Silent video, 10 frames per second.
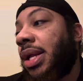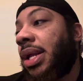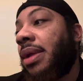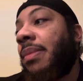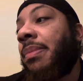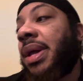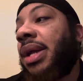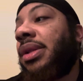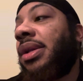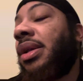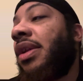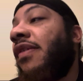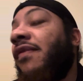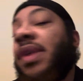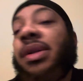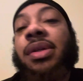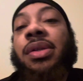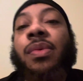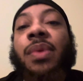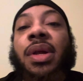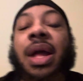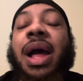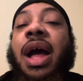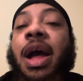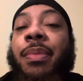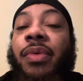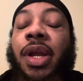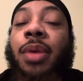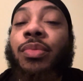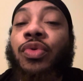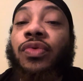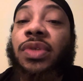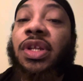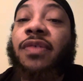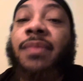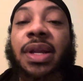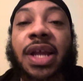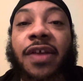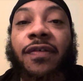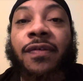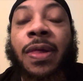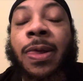impacted and affected the way I operate and moved and live my life.